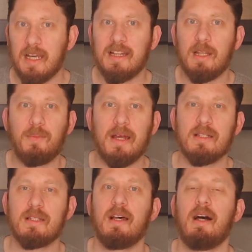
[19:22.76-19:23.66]
It
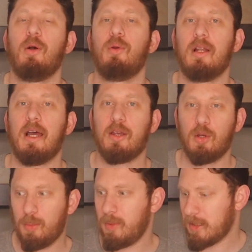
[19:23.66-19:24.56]
depends how you like
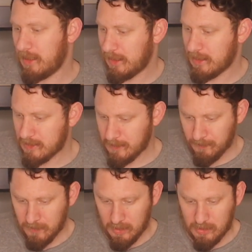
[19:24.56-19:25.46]
your bread, I guess.
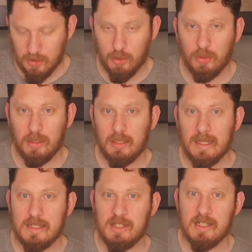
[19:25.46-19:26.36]
So
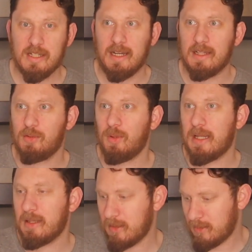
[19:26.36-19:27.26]
let's just cut
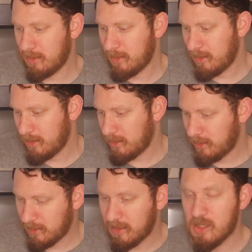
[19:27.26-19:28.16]

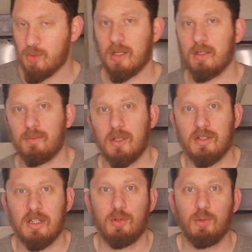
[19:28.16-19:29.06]
this one,
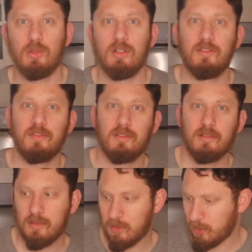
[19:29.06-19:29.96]
because it cooled off
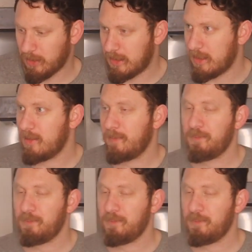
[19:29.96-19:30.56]
already.